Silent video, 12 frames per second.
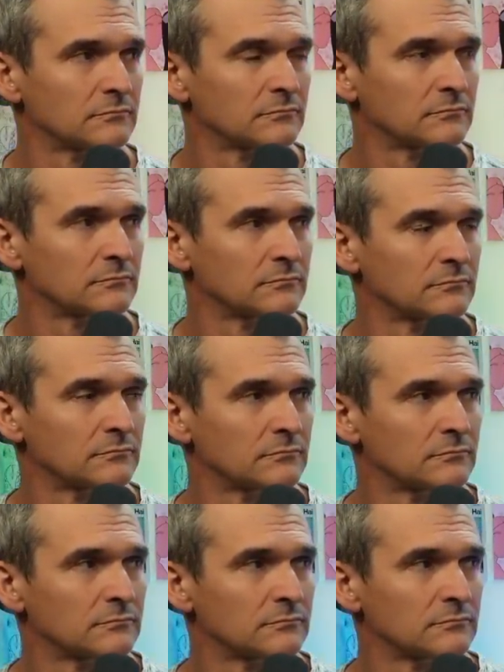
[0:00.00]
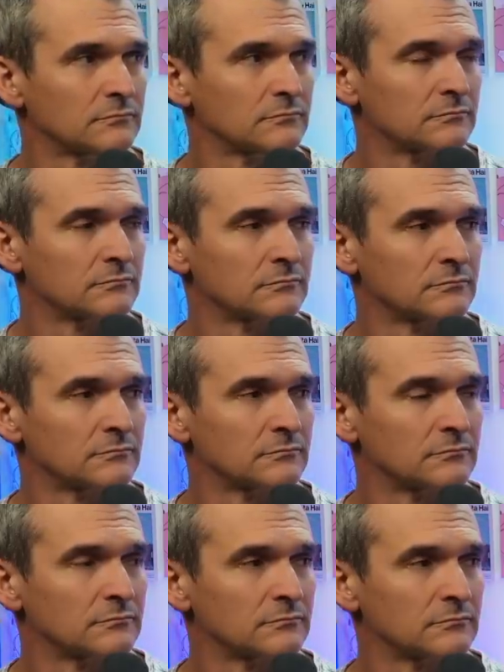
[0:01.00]

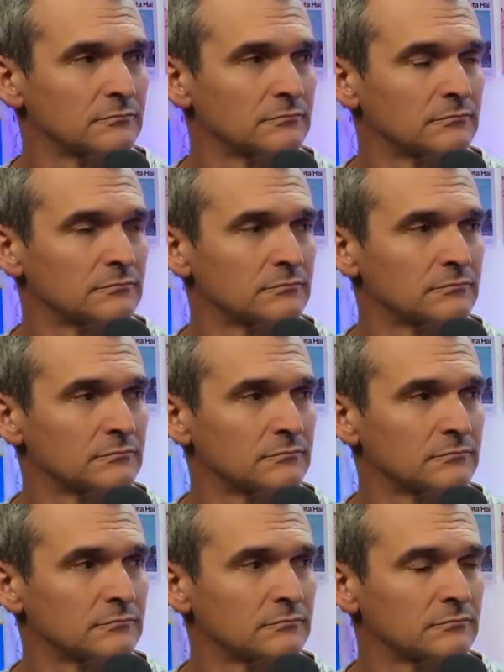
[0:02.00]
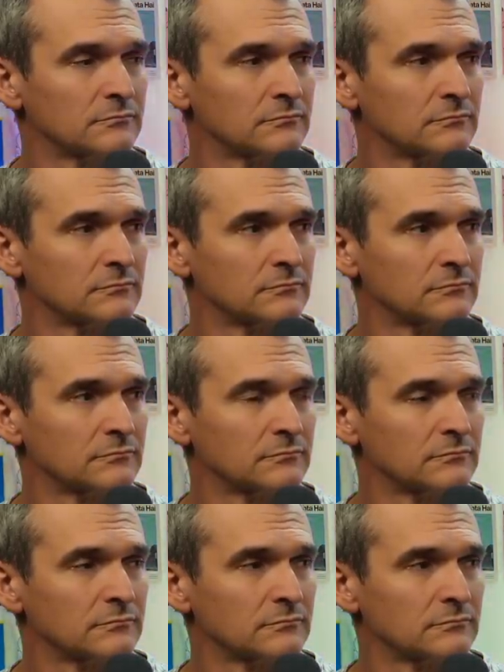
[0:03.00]

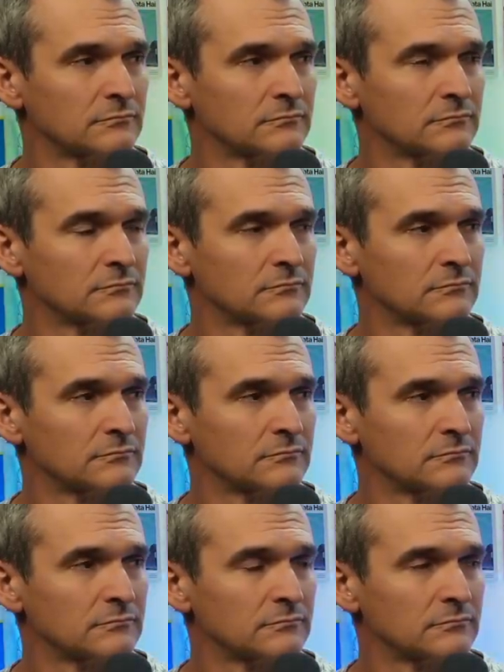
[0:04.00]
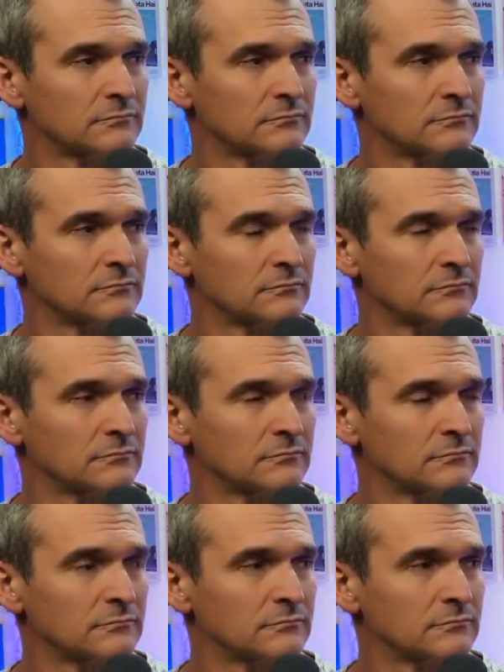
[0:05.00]

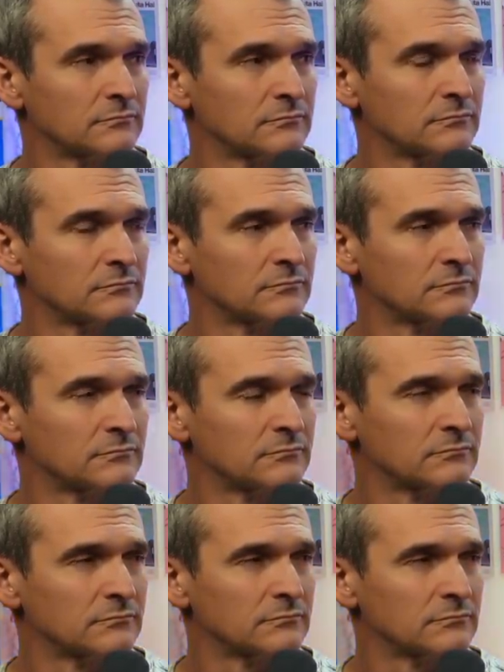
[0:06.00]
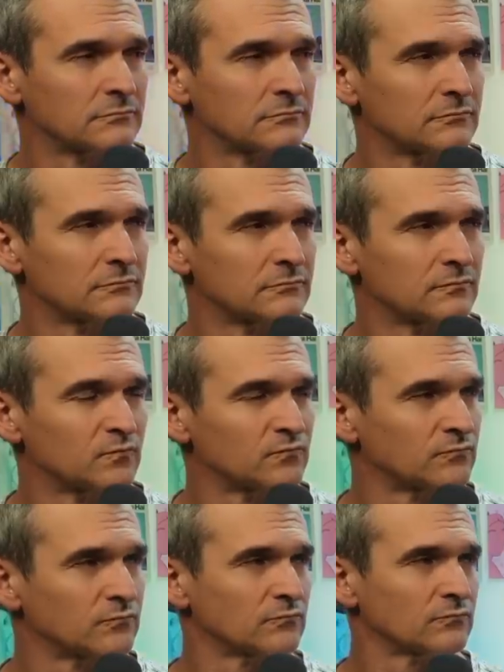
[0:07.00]
No words are spoken by the person on screen.